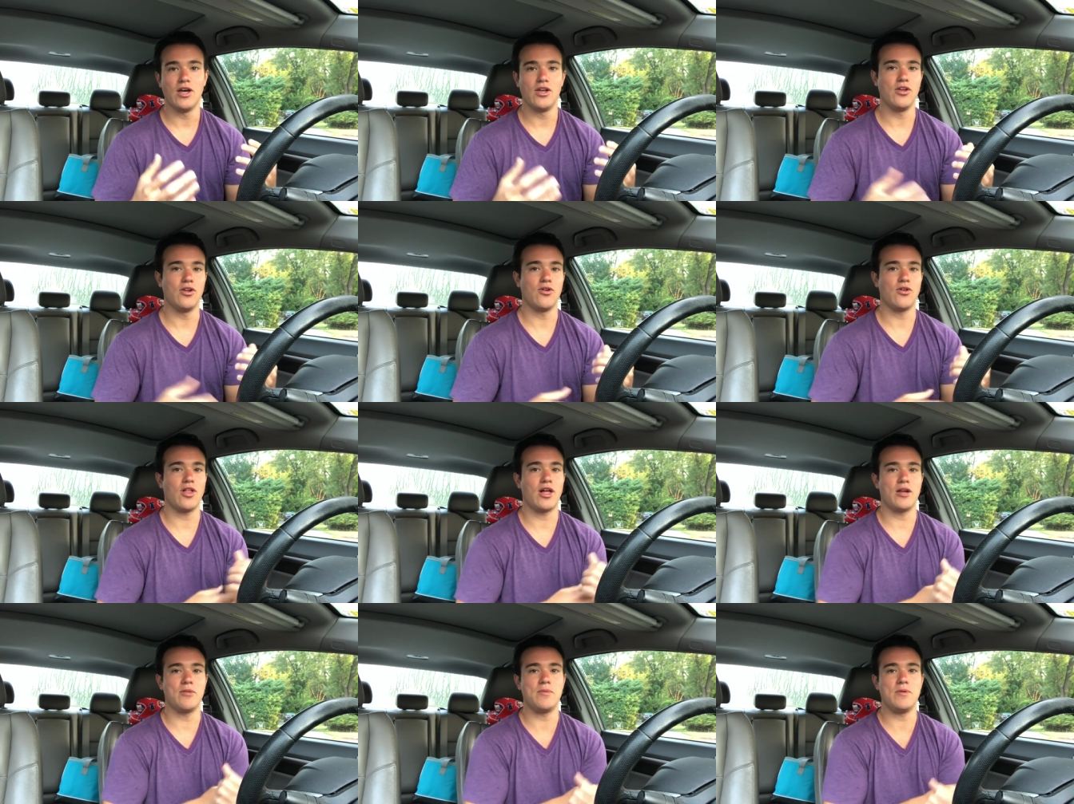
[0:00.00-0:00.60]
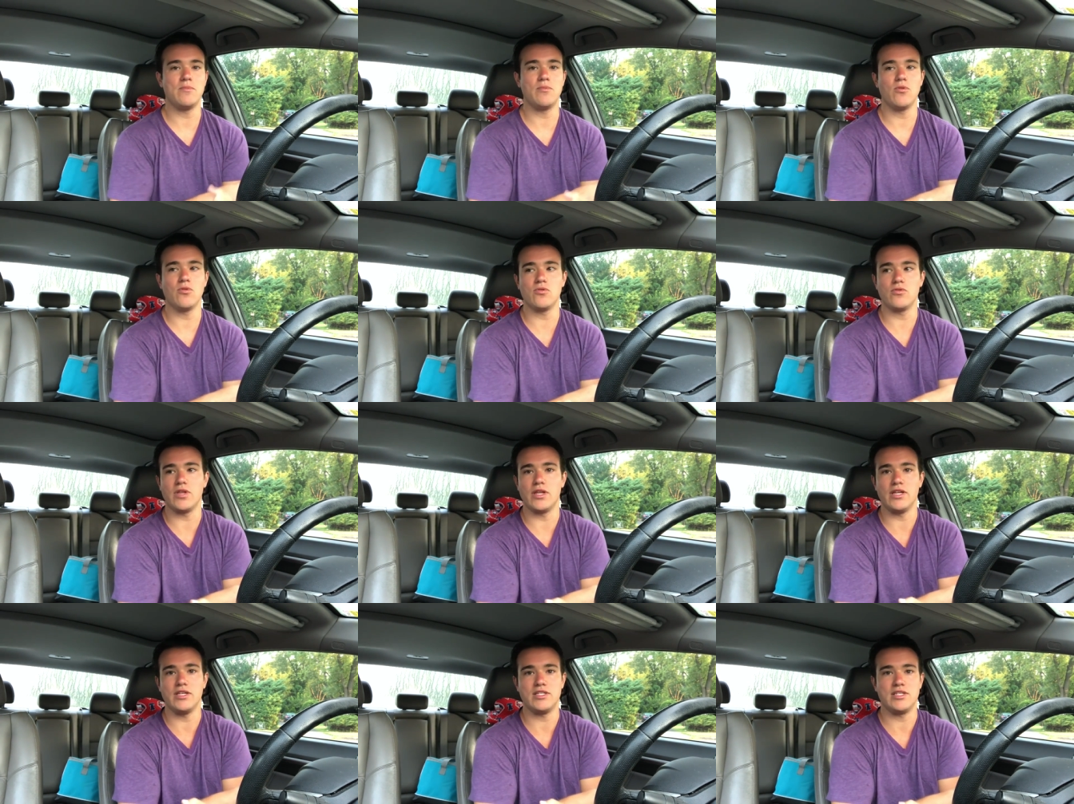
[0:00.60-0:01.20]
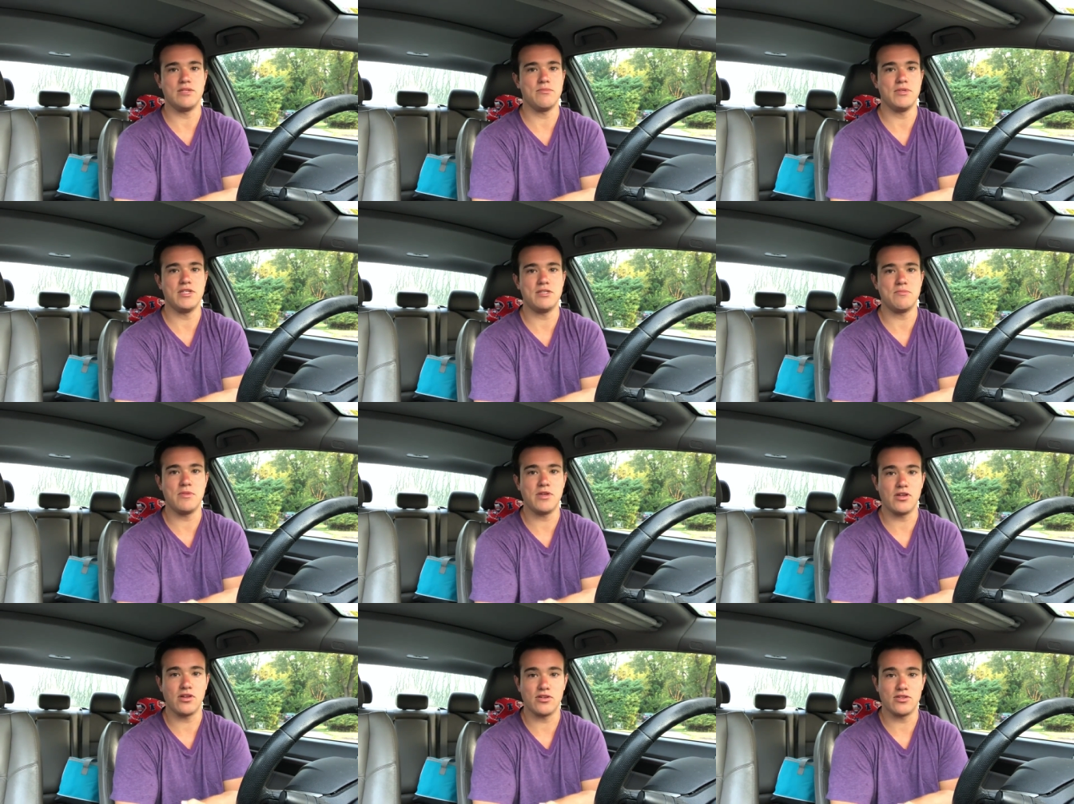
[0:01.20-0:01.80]
You know, a lot of people, they see me
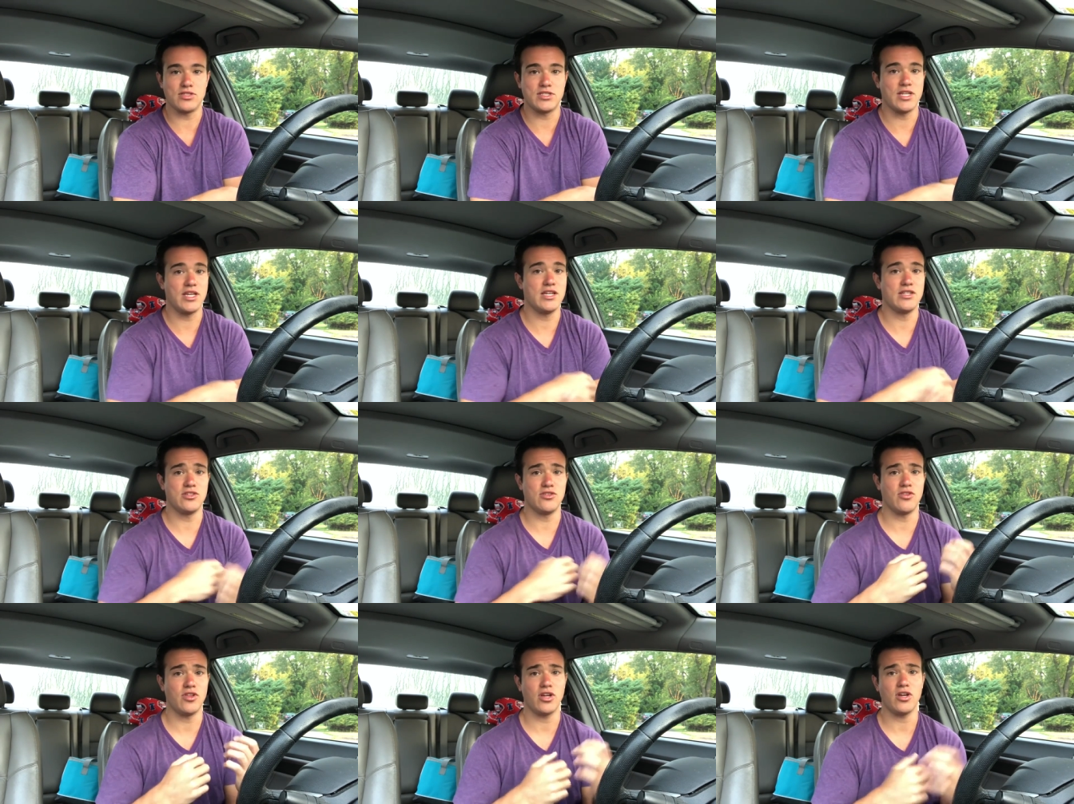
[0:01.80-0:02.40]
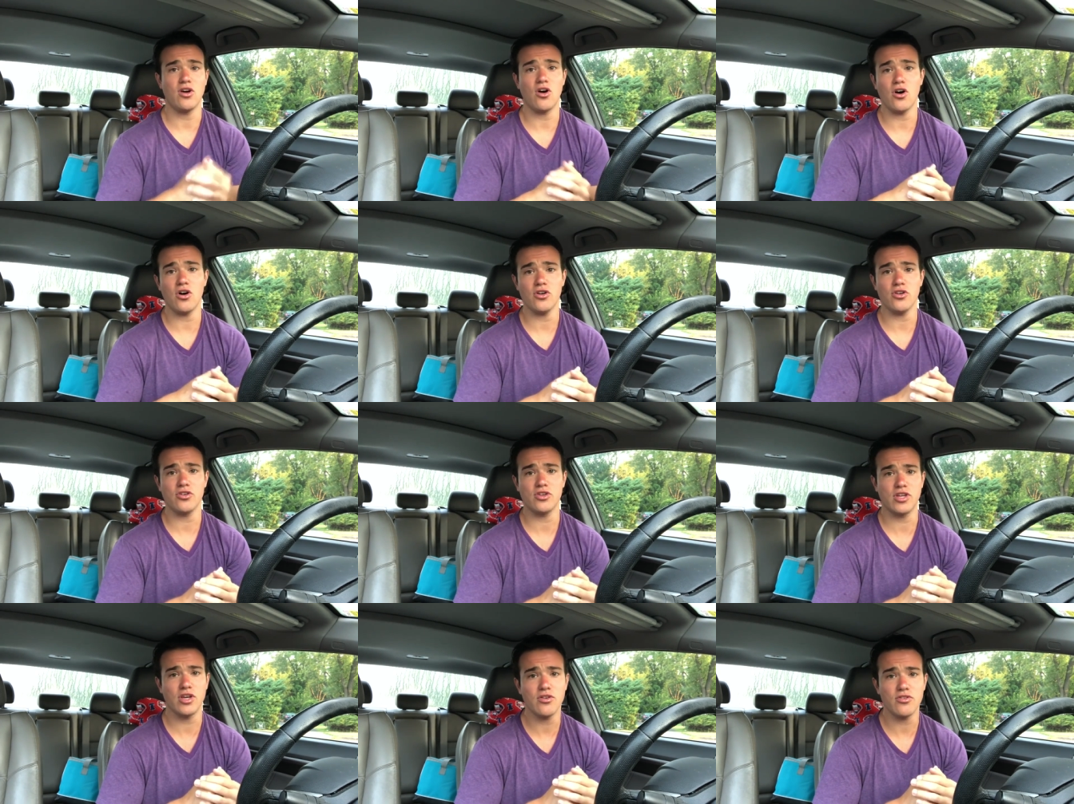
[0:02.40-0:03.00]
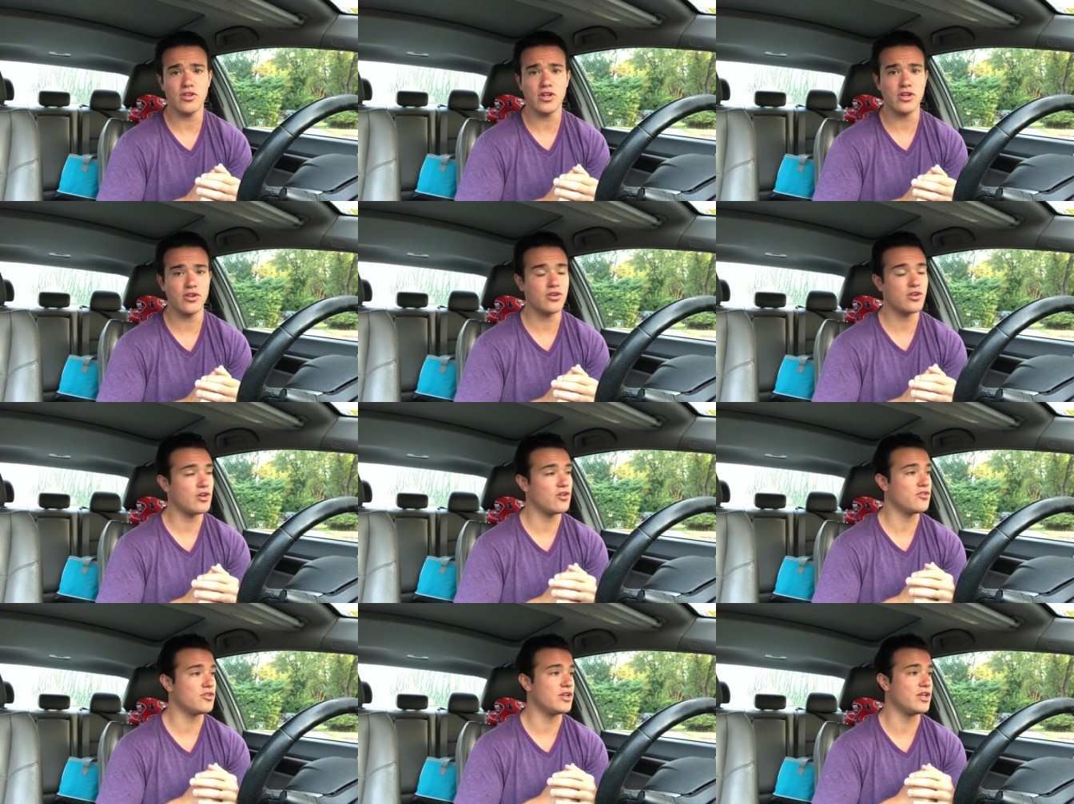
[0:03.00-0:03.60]
speaking on stage and they're like, oh, you're killing it, you're
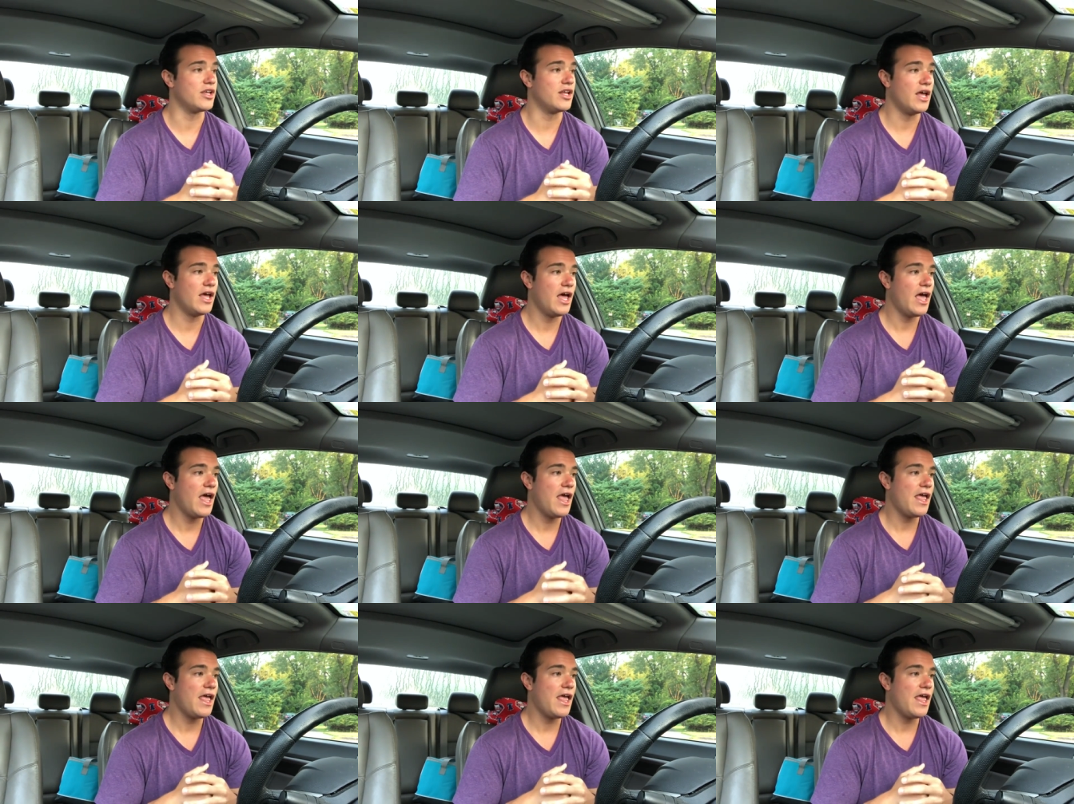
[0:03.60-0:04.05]
killing it.